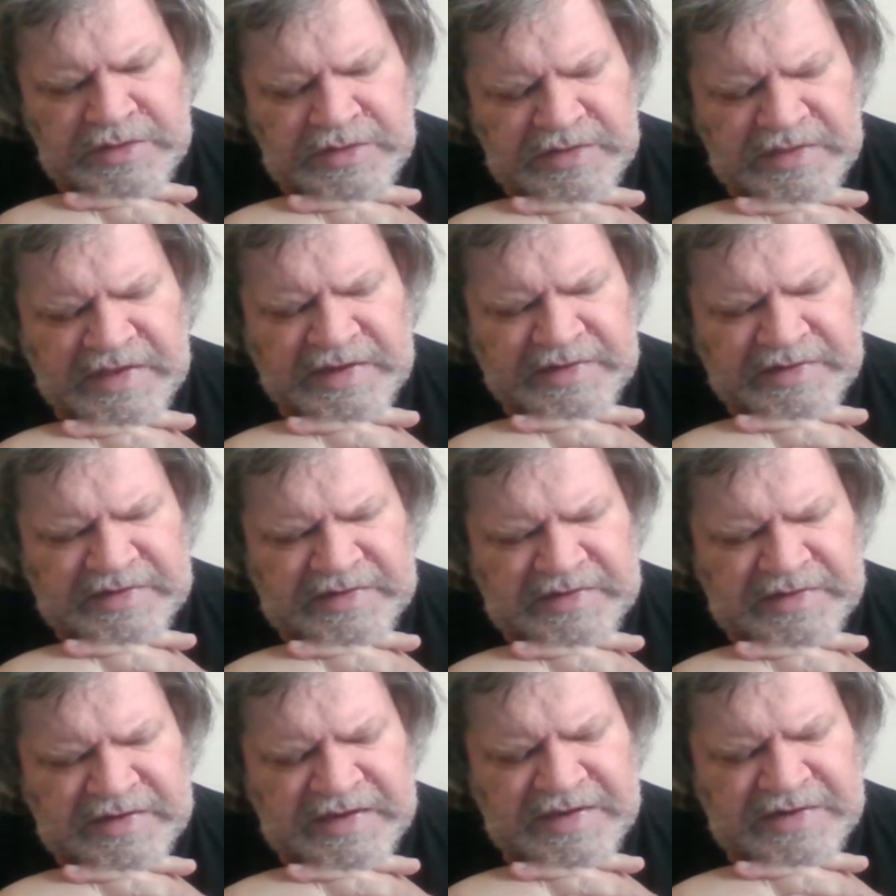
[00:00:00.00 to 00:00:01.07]
that
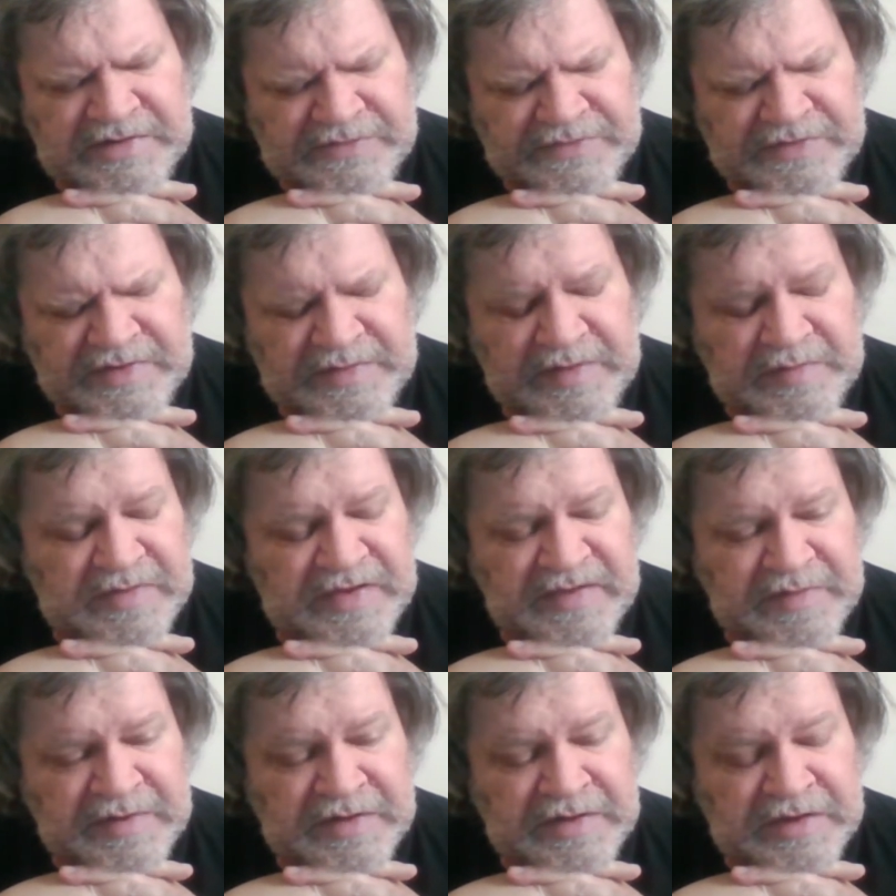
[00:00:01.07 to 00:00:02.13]
kind of it may
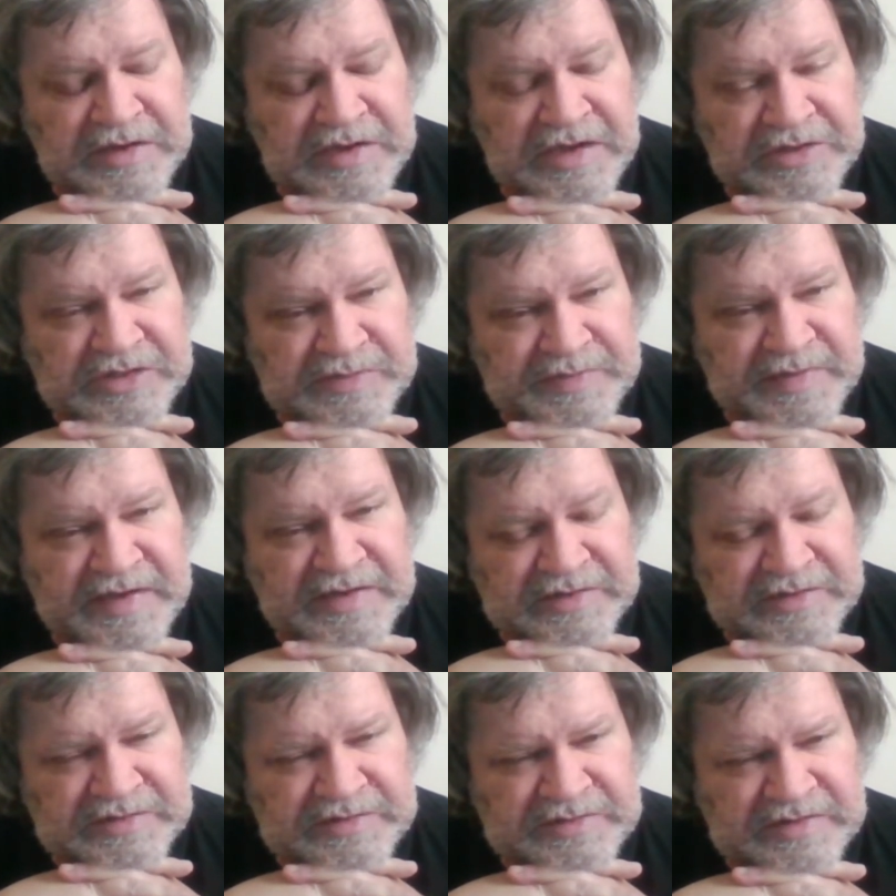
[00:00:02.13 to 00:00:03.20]
have been unconscious by
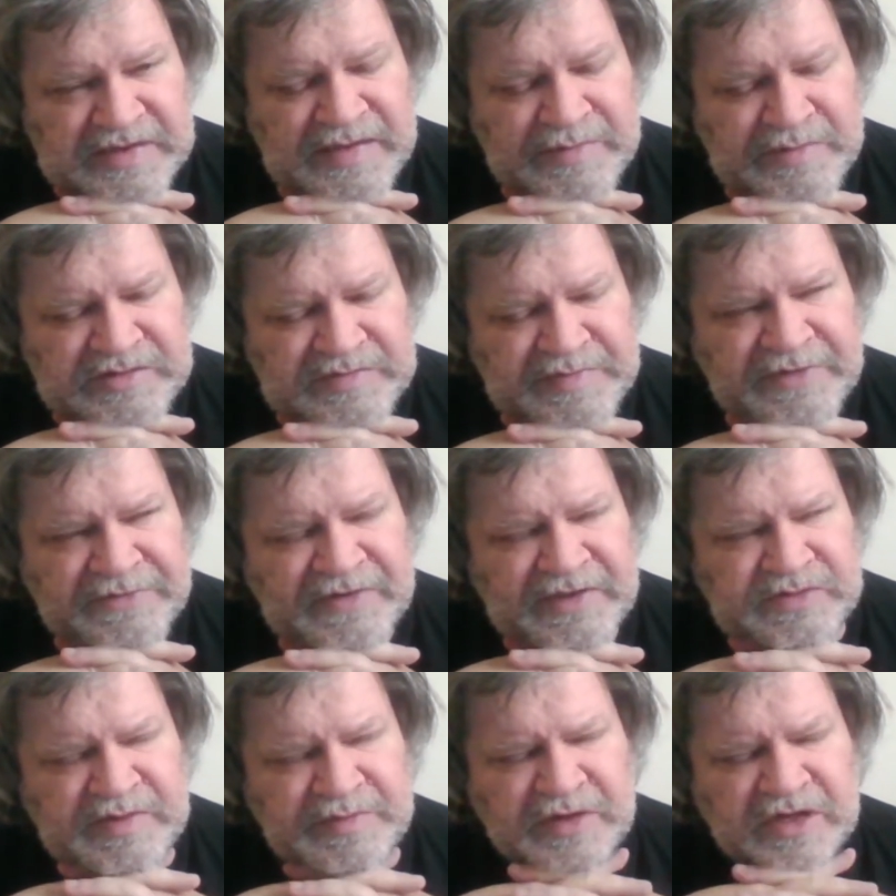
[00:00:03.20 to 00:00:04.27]
because you know Cameron's a big fan,
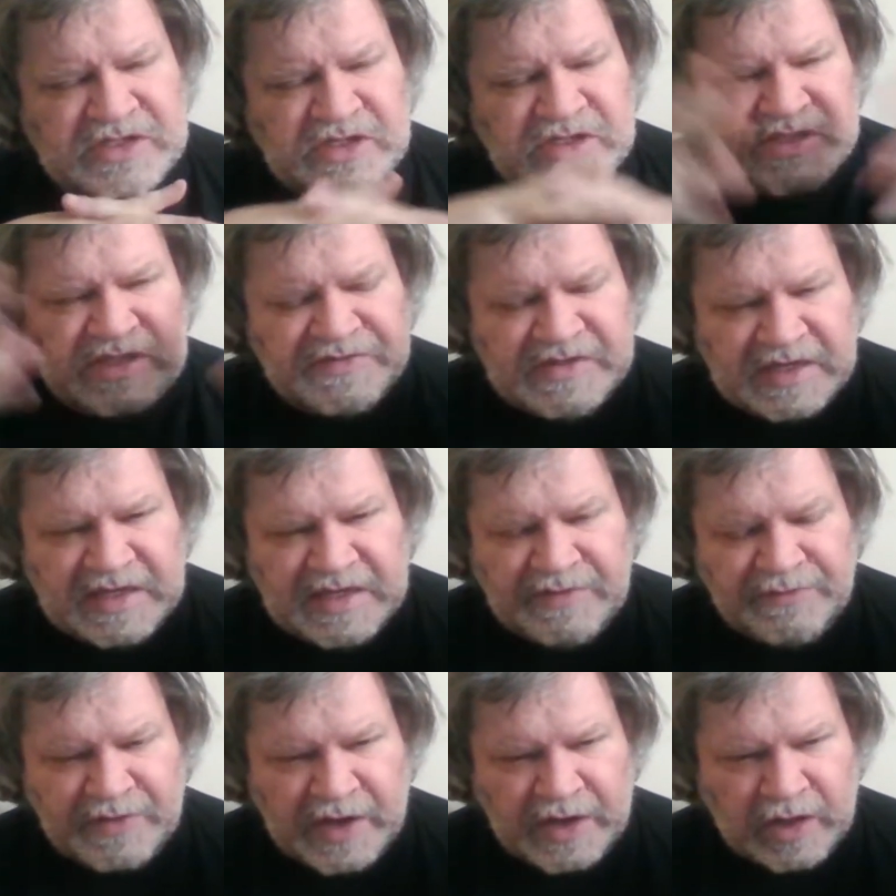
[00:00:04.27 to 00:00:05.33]
so we probably saw this stuff as a kid
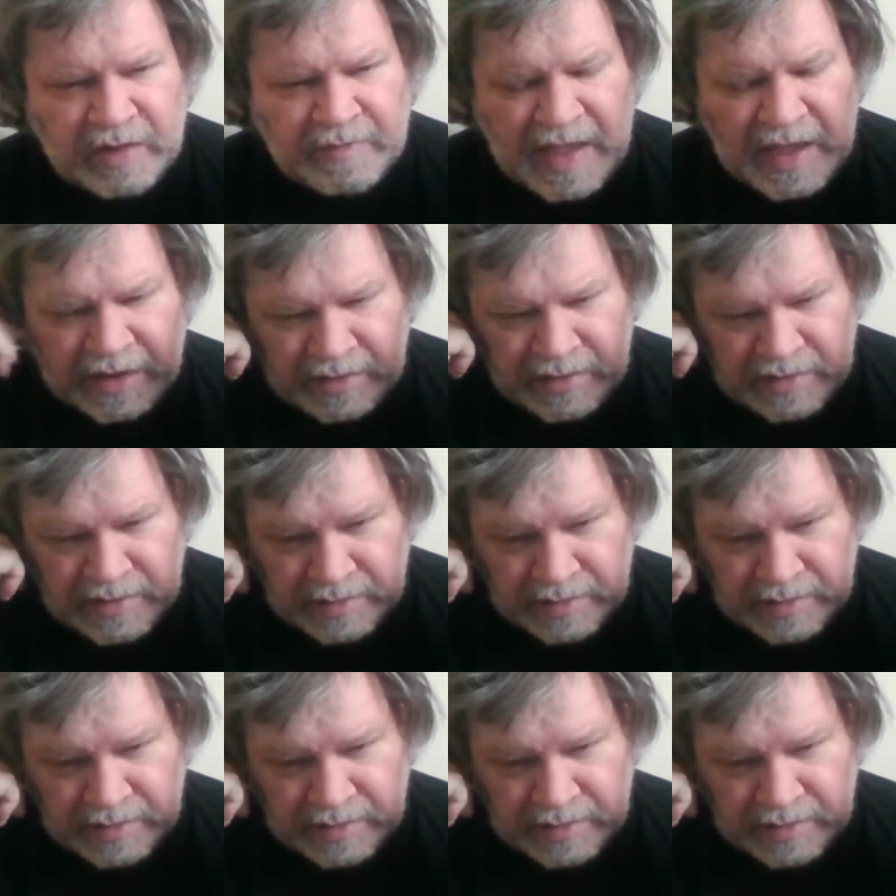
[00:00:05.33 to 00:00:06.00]
and forgot all about it.